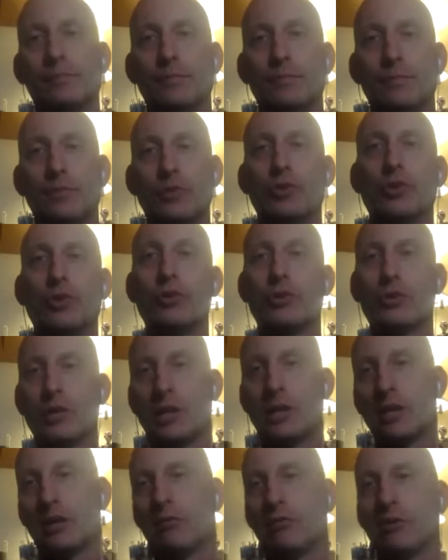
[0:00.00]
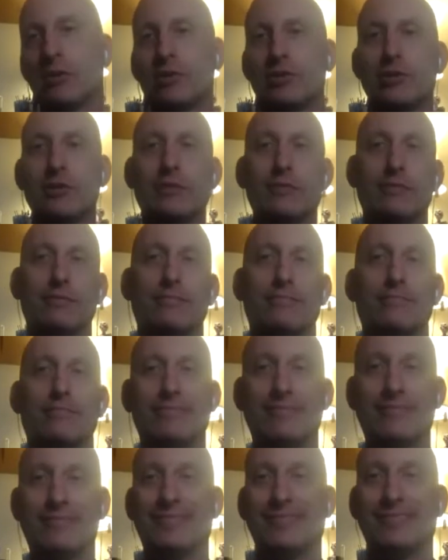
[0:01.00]
Sugar's got a question.
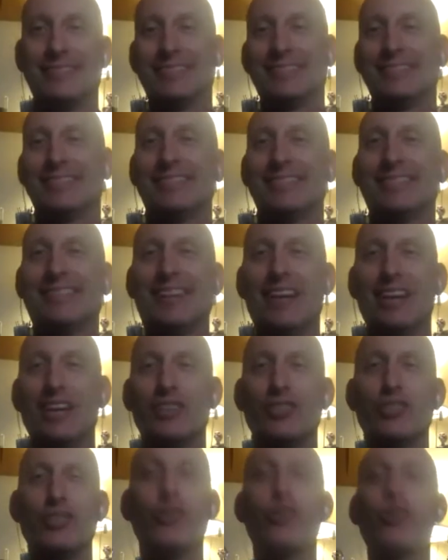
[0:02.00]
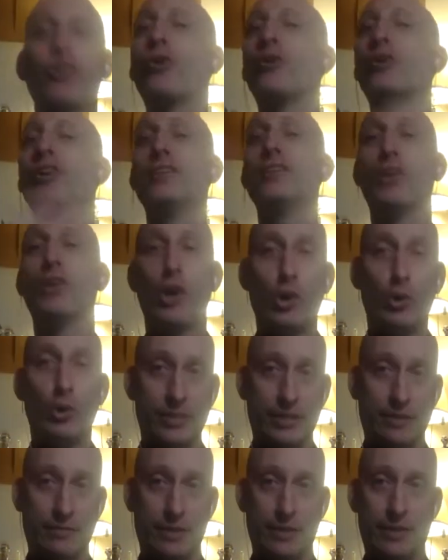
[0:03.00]
Sugar already
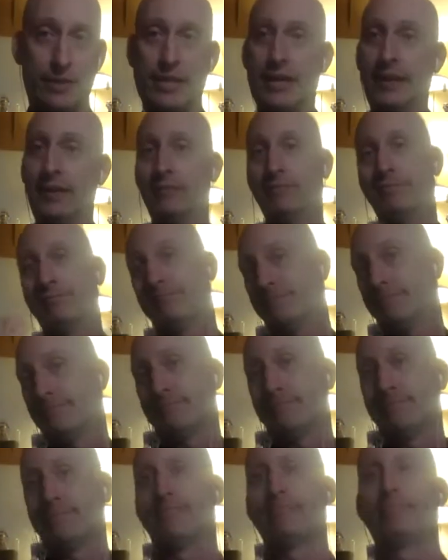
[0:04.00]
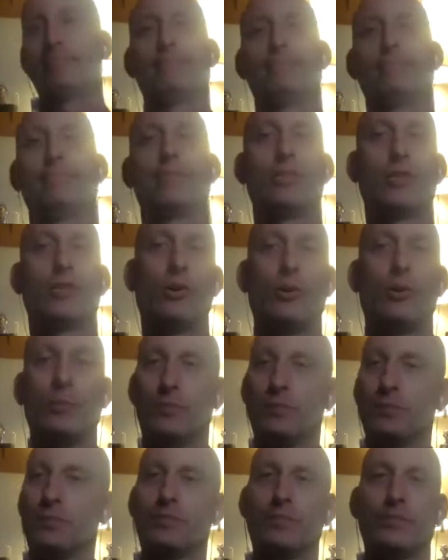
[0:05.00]
knows everything. So
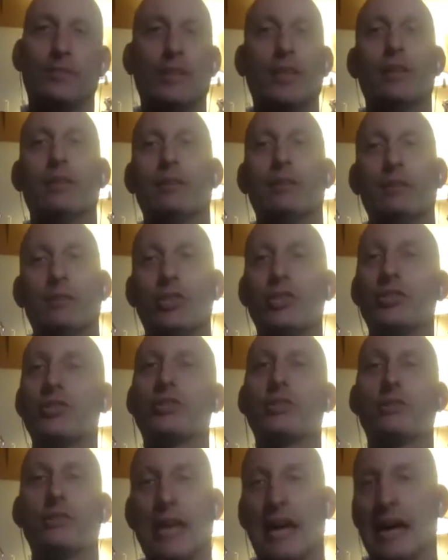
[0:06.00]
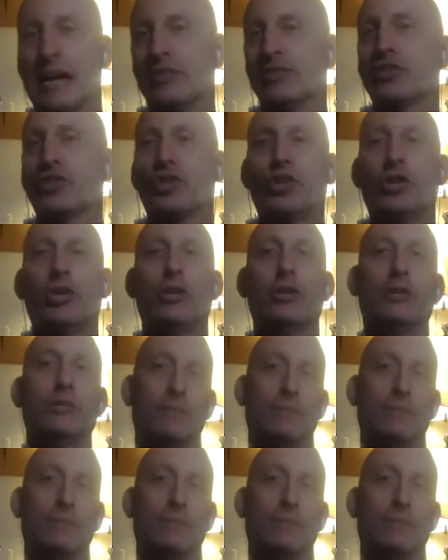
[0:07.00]
just ask Sugar.